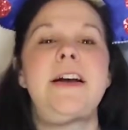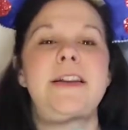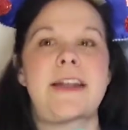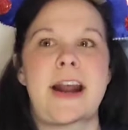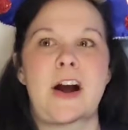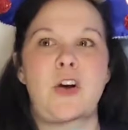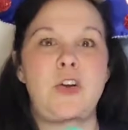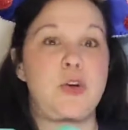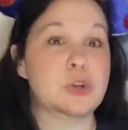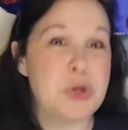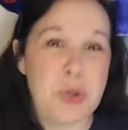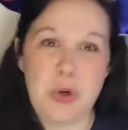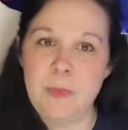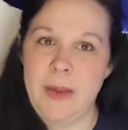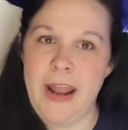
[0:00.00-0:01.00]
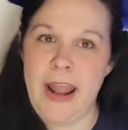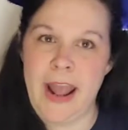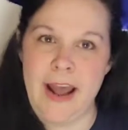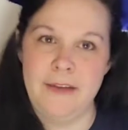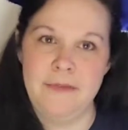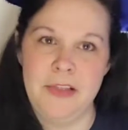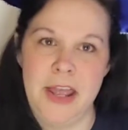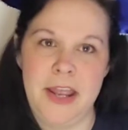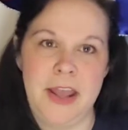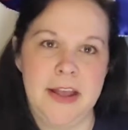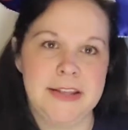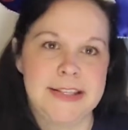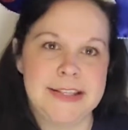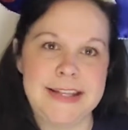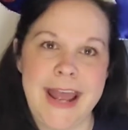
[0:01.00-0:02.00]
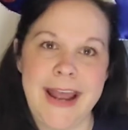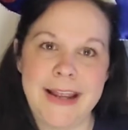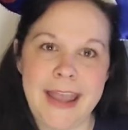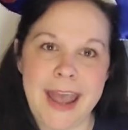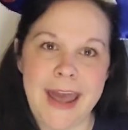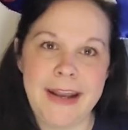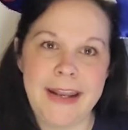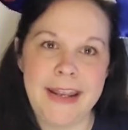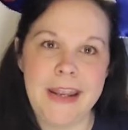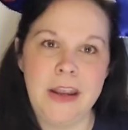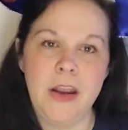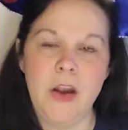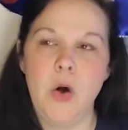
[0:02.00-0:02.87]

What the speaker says: Now, your stroller may have like a snack caddy